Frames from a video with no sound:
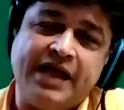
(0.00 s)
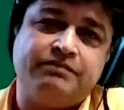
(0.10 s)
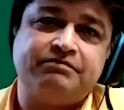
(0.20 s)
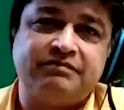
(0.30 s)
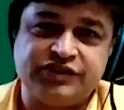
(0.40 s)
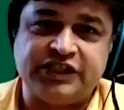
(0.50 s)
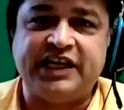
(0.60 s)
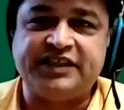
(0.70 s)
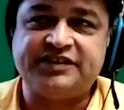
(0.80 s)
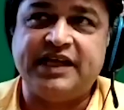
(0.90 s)

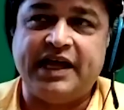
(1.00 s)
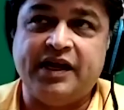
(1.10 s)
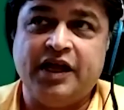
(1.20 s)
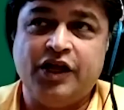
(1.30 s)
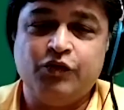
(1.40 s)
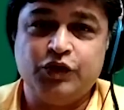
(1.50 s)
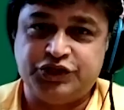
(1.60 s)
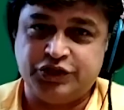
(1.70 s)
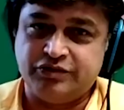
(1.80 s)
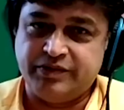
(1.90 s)
suggest that we
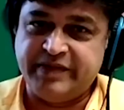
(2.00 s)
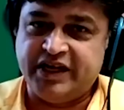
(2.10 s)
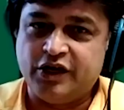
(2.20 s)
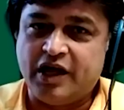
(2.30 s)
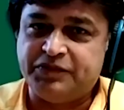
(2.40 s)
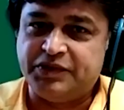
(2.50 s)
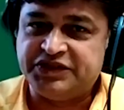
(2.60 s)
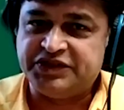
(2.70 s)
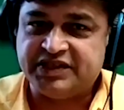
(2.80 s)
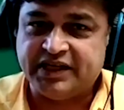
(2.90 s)
should remain
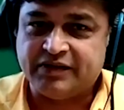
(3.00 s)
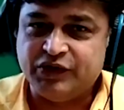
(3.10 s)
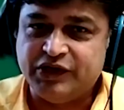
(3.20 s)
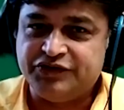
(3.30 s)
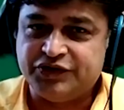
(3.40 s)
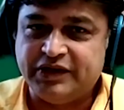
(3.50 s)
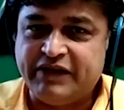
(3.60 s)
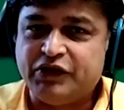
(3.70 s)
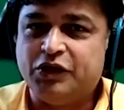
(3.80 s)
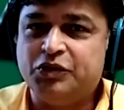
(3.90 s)
optimistic. We should
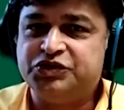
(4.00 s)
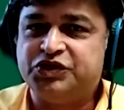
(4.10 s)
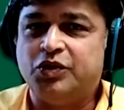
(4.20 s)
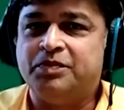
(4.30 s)
never lose hope.